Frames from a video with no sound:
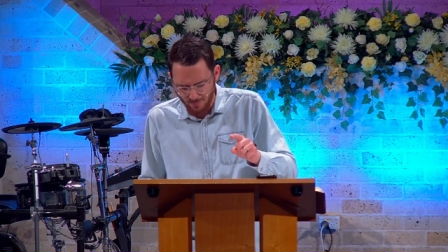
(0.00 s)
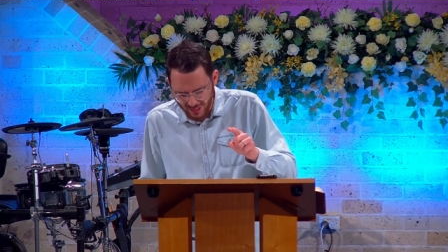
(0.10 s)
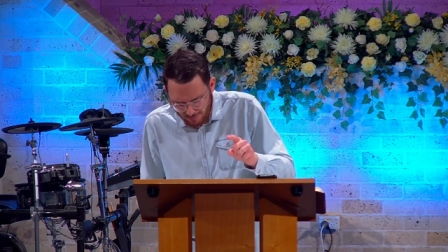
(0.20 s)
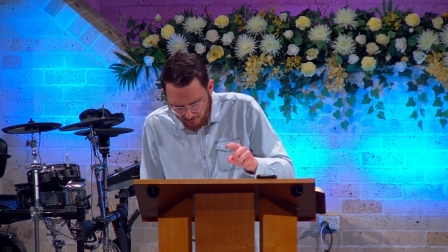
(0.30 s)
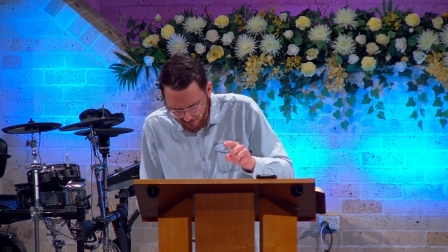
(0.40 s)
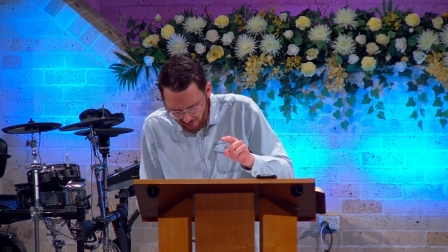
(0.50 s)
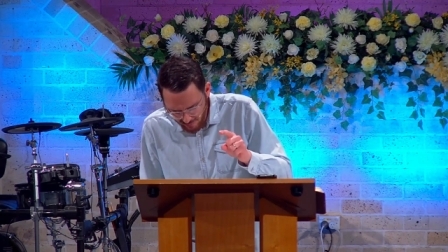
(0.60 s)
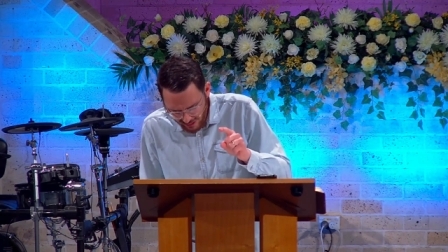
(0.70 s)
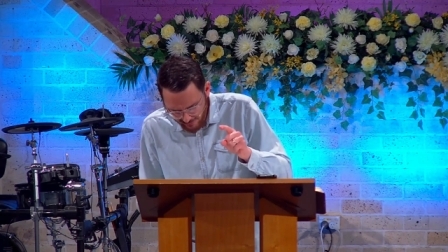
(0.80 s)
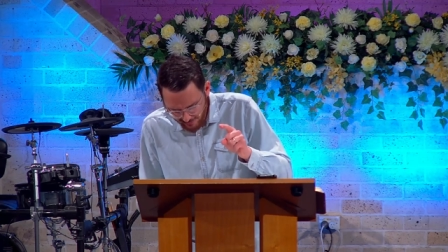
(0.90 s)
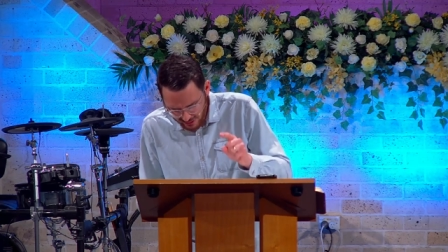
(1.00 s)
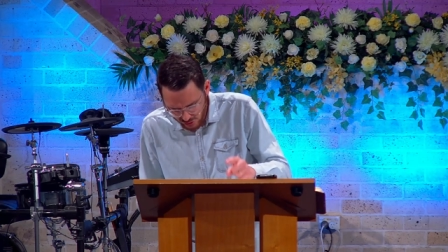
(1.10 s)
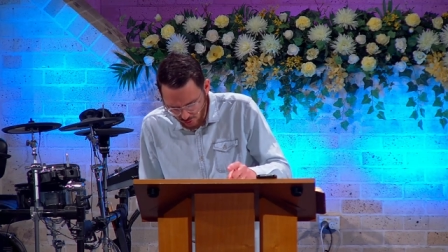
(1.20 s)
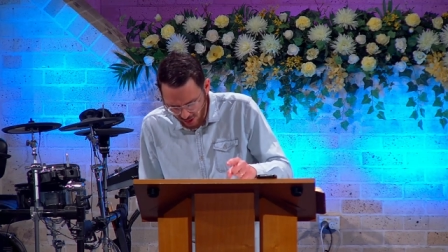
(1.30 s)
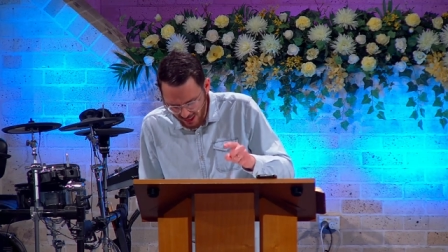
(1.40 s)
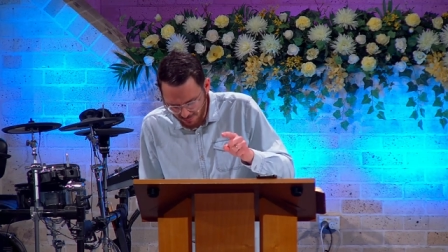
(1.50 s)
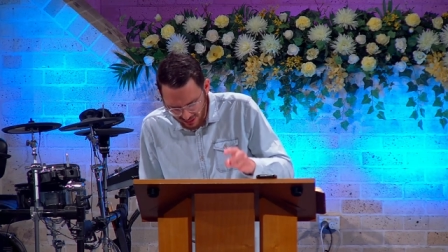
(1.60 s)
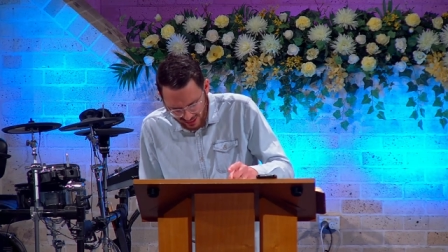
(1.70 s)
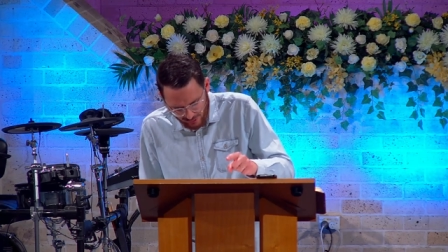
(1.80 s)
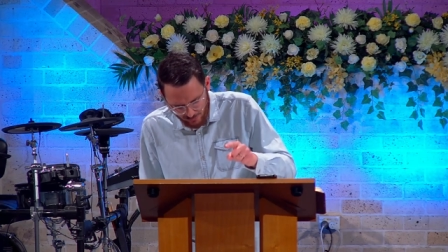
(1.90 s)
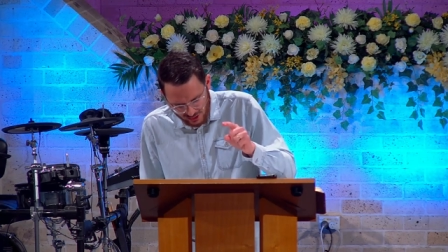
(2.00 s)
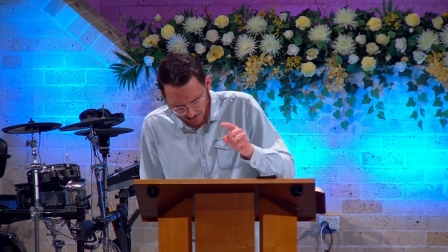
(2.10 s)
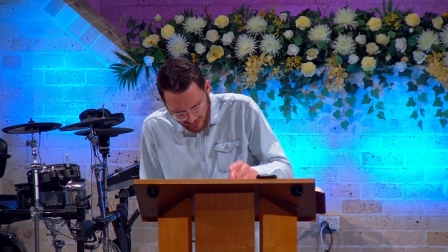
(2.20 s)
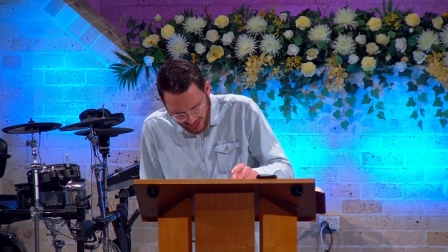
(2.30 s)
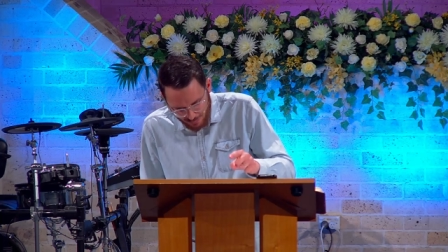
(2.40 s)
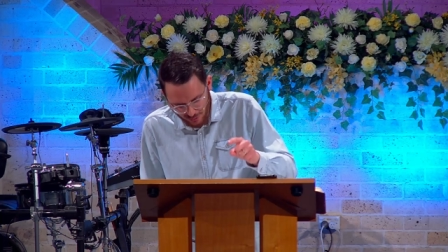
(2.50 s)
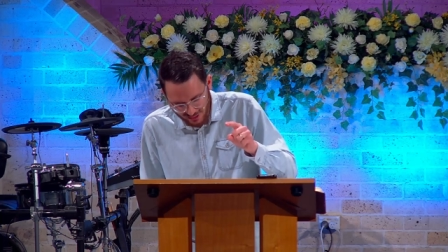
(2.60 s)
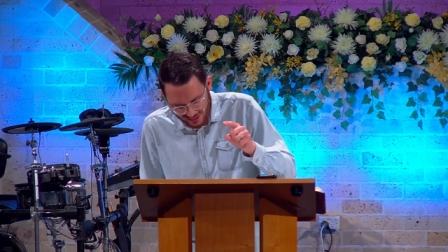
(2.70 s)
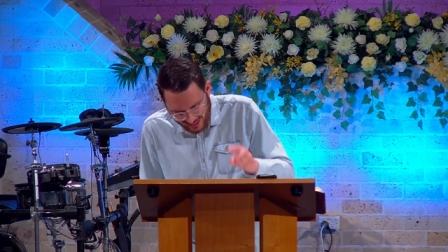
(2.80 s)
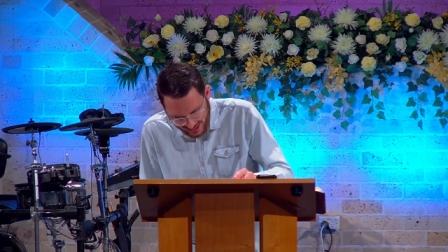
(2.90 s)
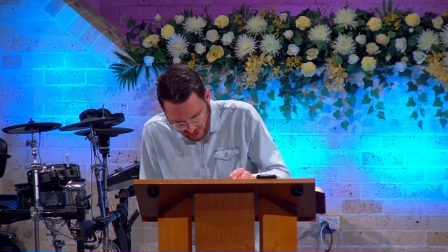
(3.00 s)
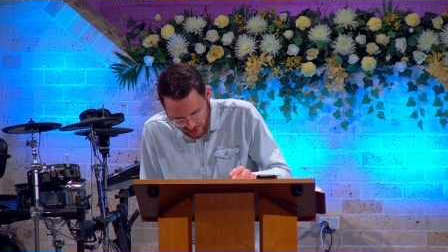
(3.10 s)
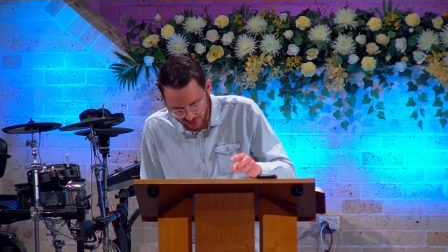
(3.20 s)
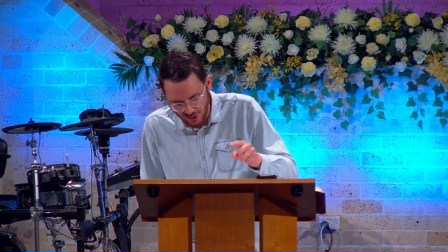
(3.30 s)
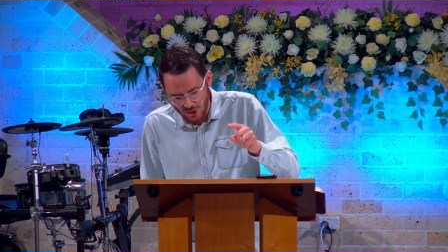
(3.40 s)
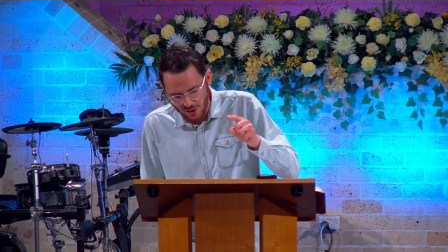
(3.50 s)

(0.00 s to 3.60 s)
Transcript: people from every tribe, language, people, and nation.